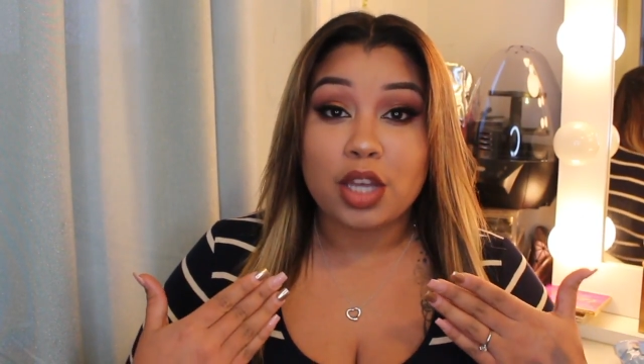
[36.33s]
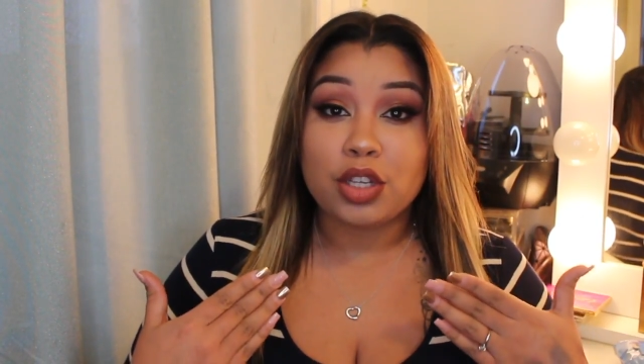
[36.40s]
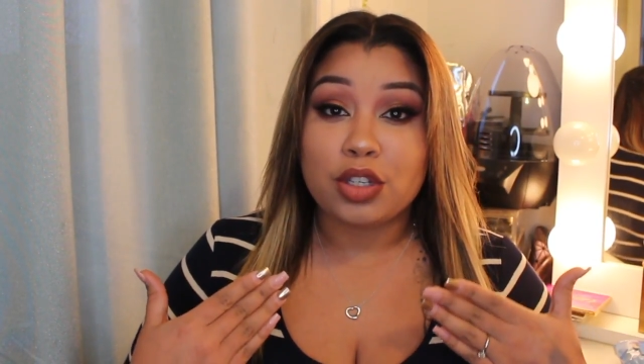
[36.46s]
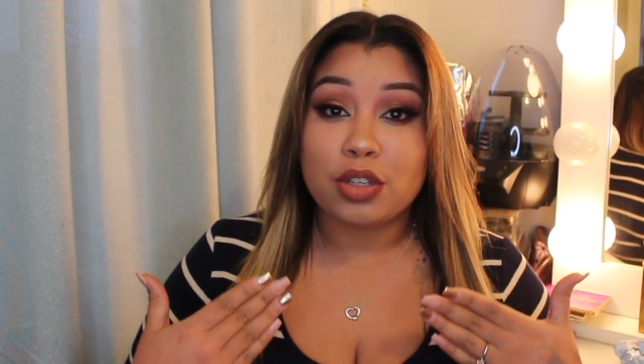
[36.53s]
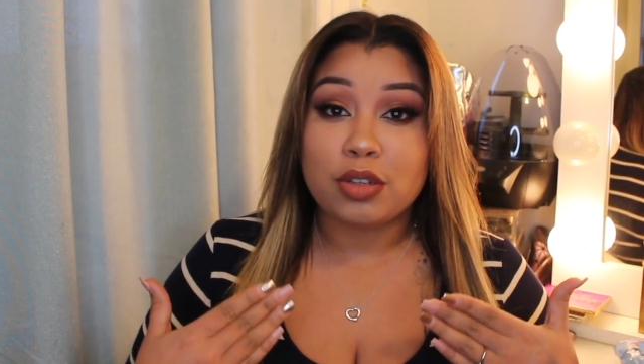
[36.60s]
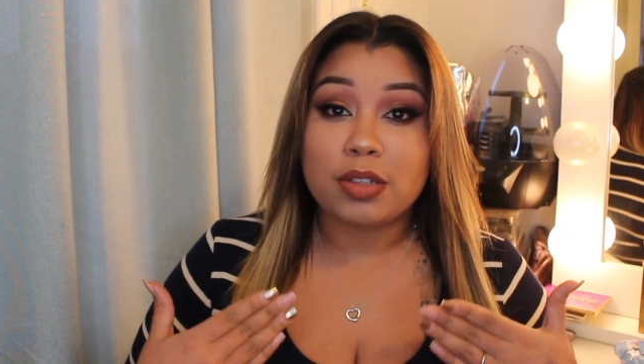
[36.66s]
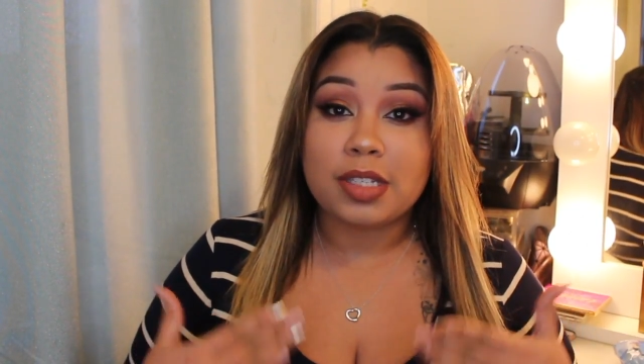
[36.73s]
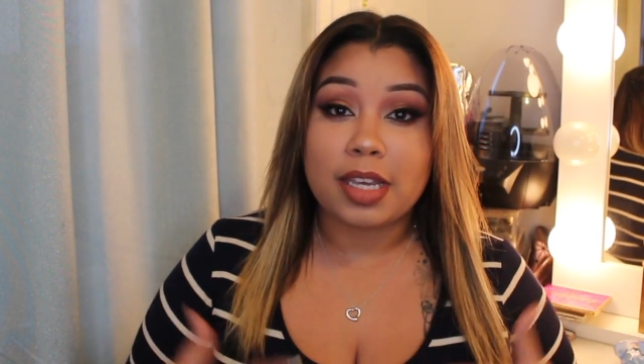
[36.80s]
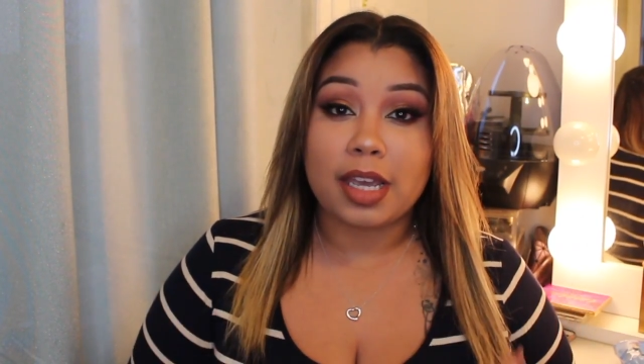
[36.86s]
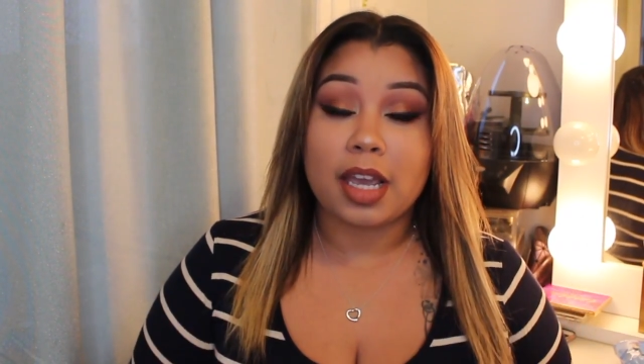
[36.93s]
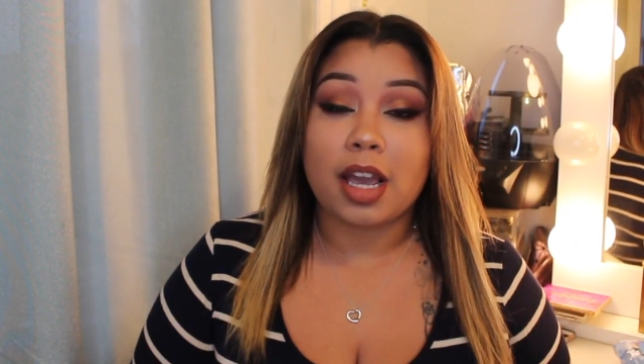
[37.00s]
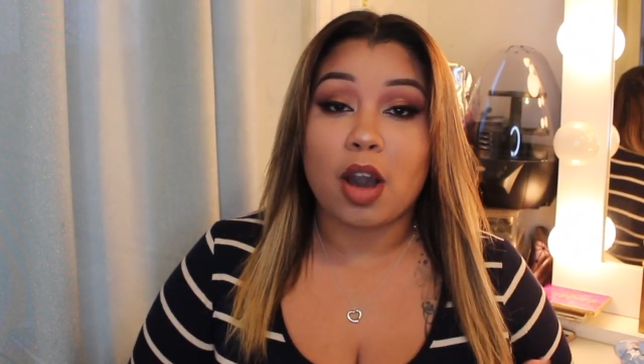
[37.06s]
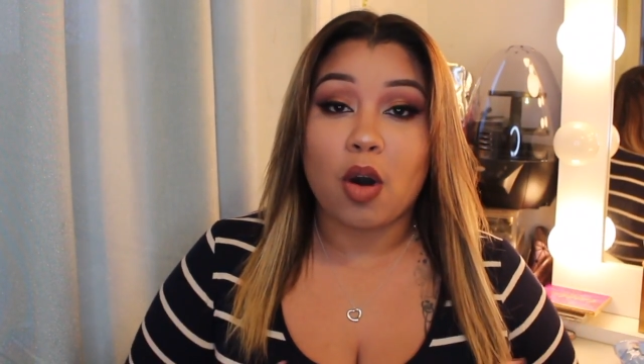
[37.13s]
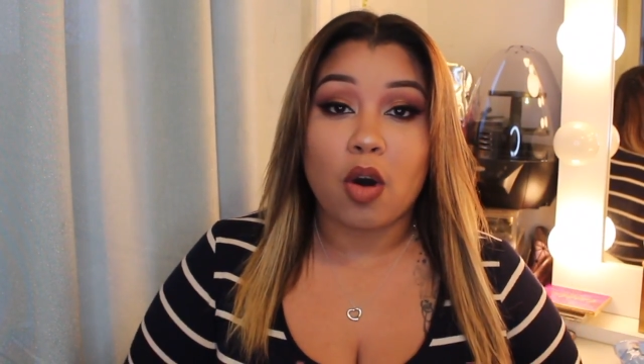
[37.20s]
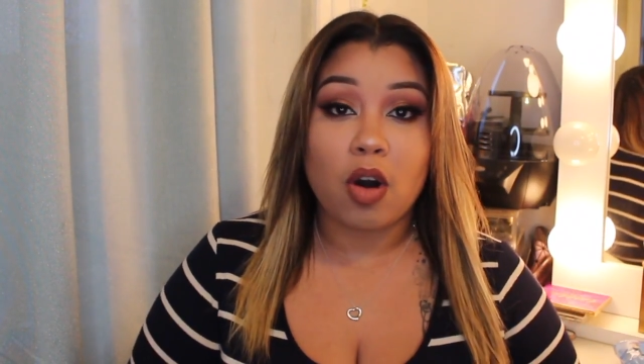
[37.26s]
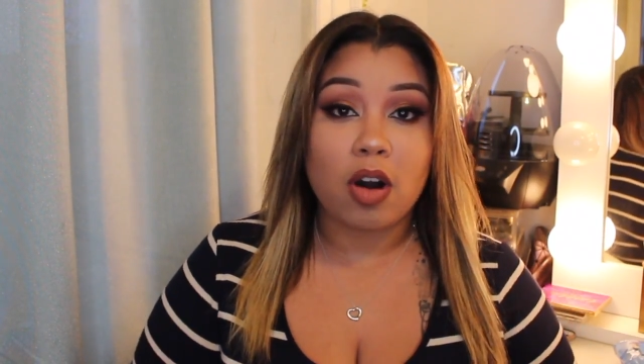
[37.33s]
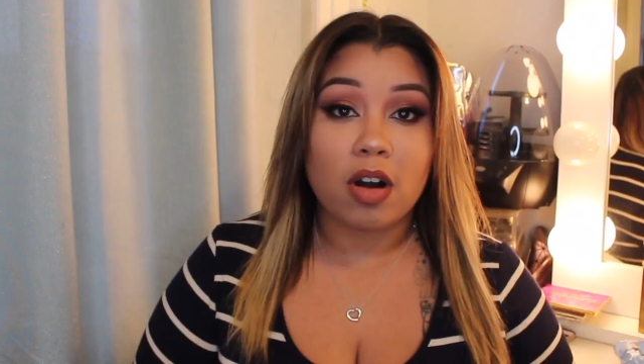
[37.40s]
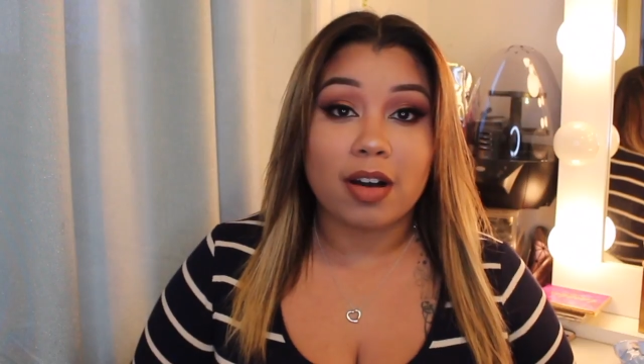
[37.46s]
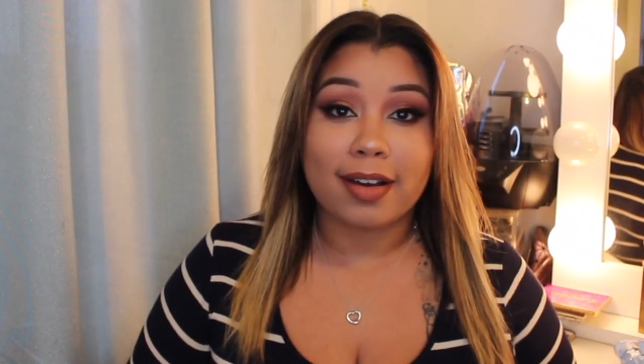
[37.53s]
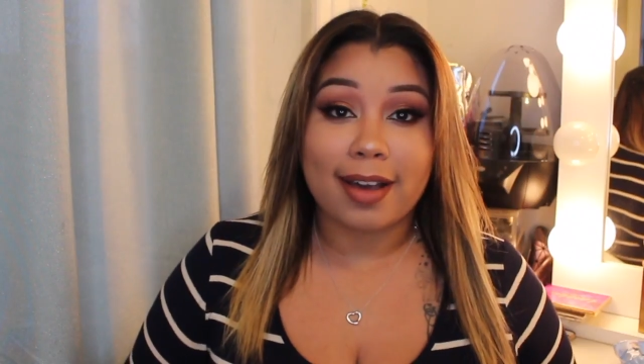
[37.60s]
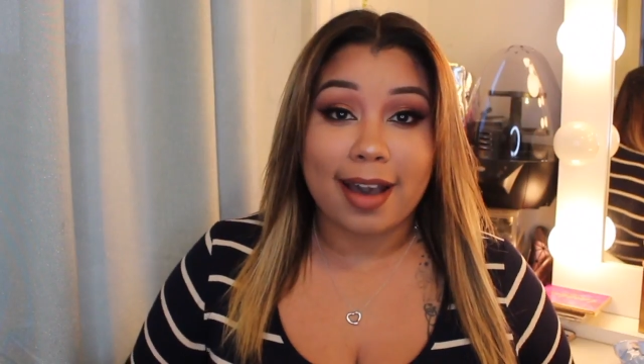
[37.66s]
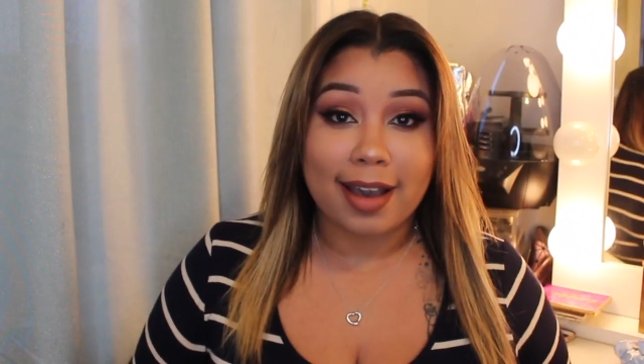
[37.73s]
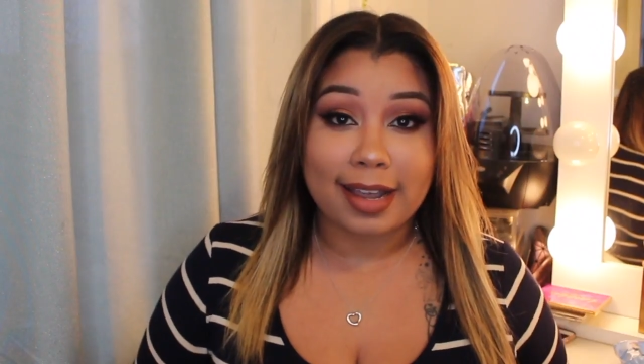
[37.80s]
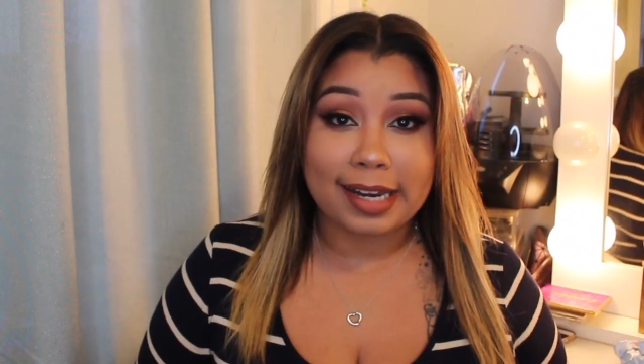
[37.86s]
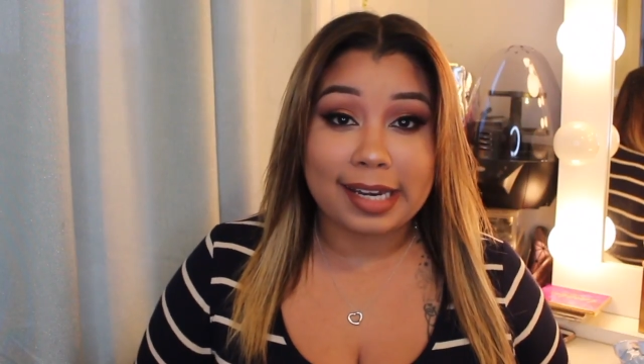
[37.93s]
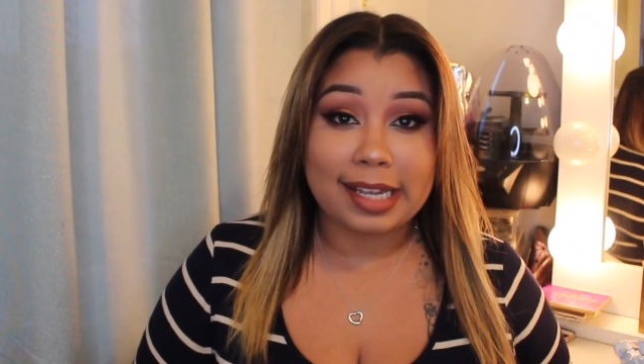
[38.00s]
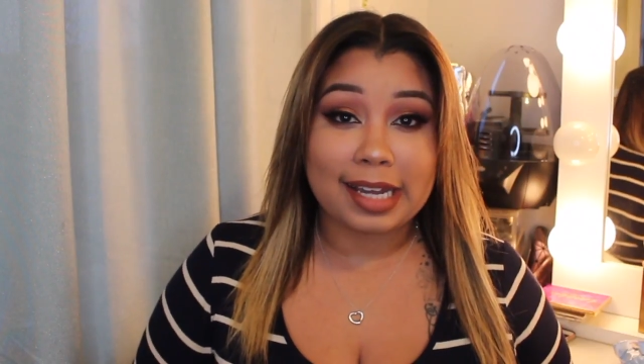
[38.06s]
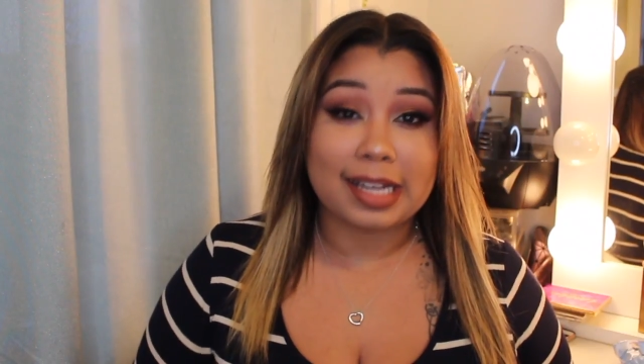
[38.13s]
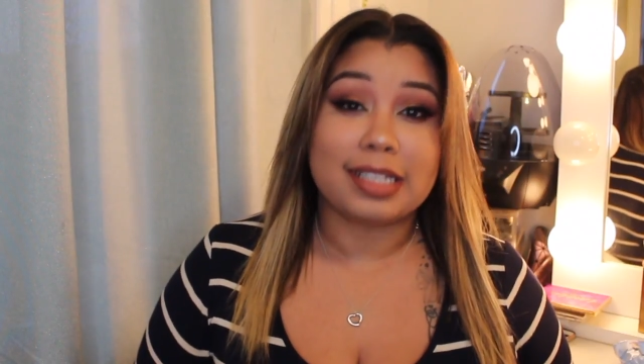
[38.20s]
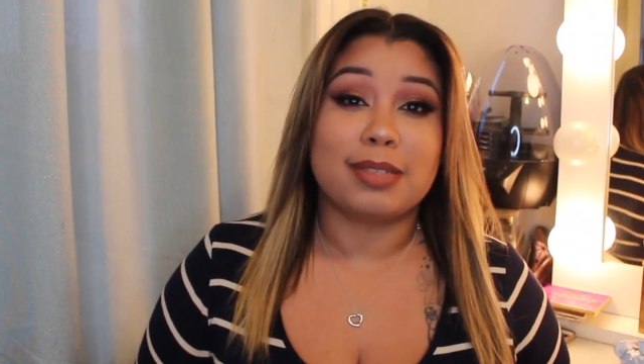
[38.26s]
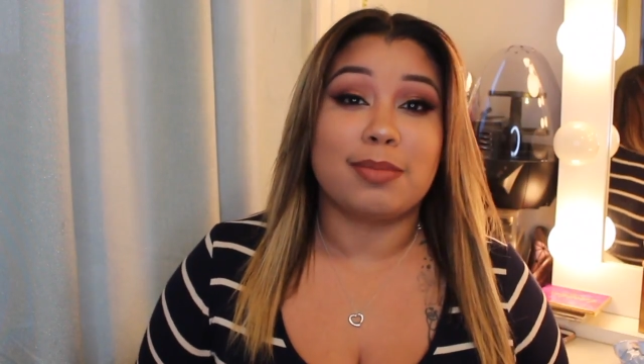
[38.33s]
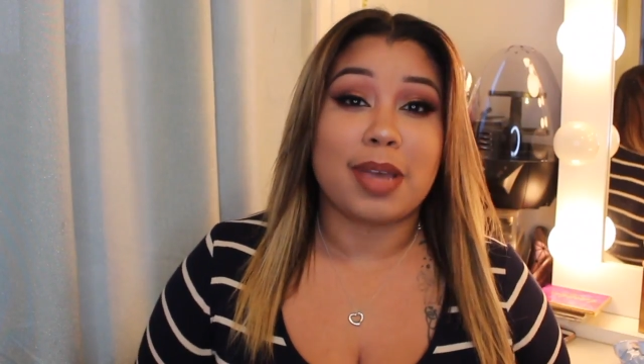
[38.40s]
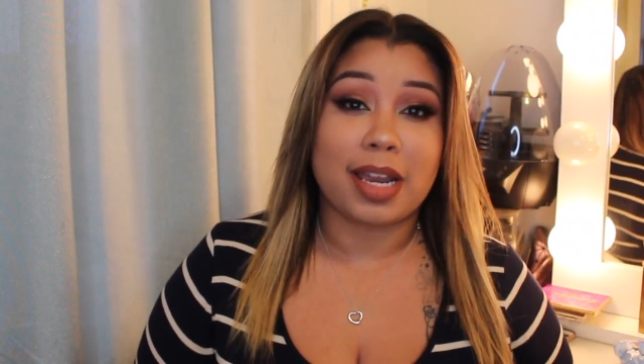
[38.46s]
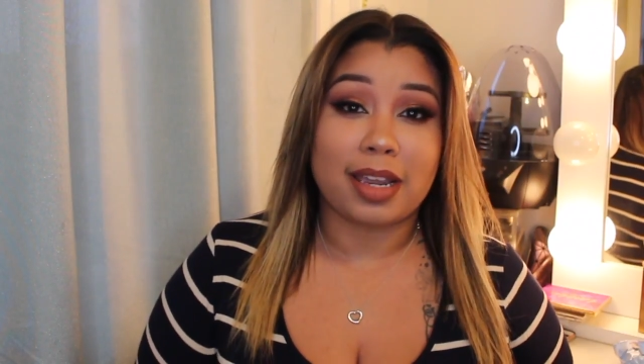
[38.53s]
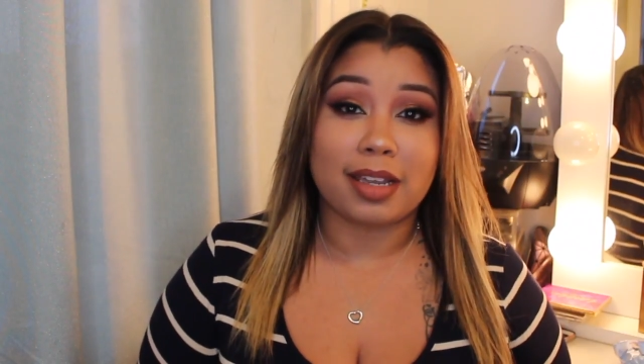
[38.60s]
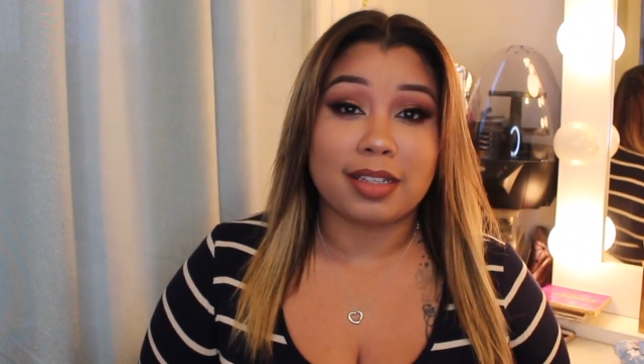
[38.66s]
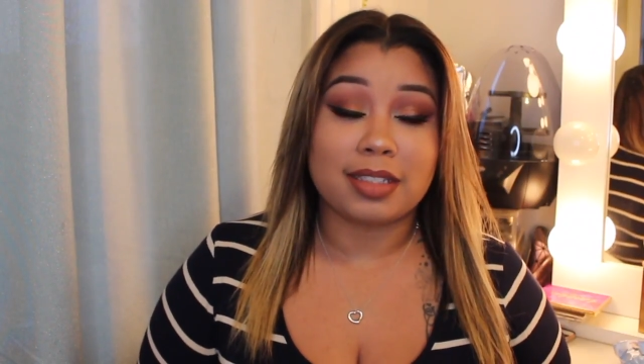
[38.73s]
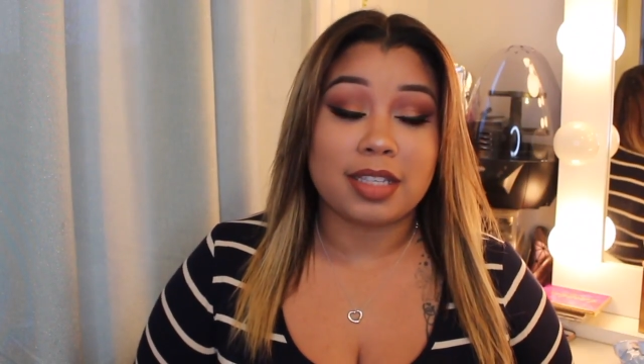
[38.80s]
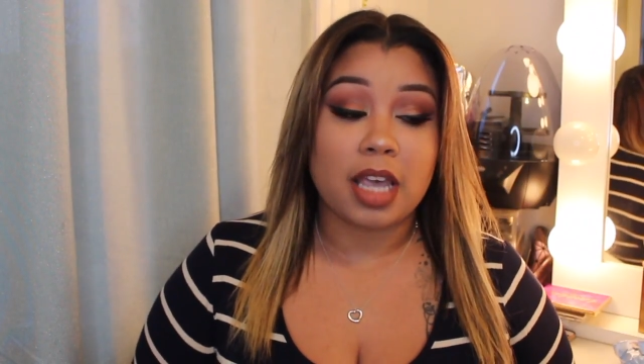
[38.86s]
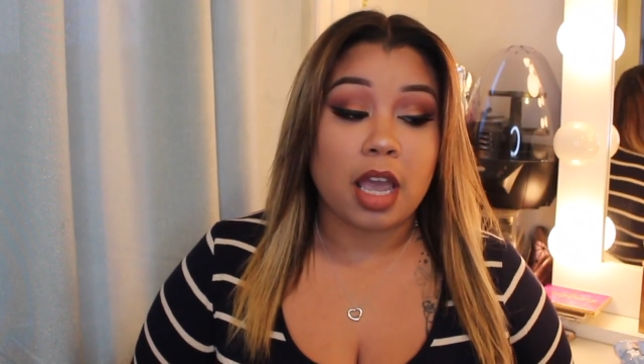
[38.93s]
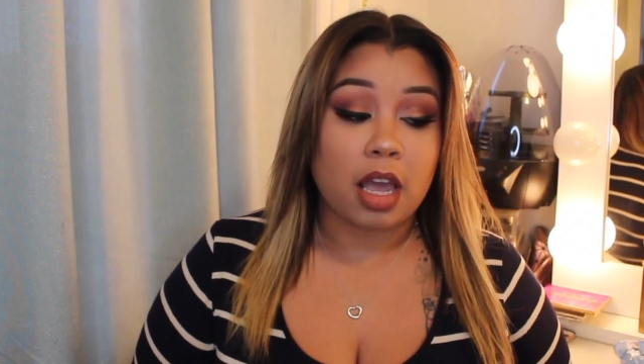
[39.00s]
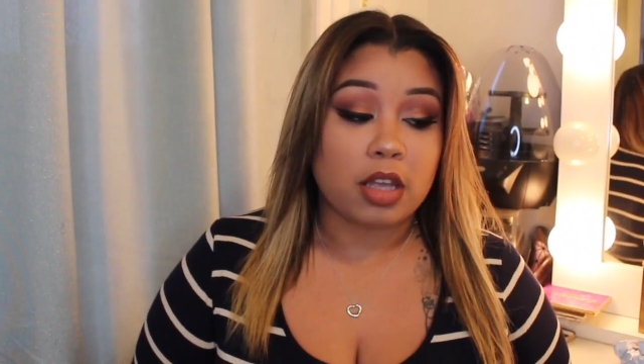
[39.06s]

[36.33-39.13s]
using all Kylie Cosmetics.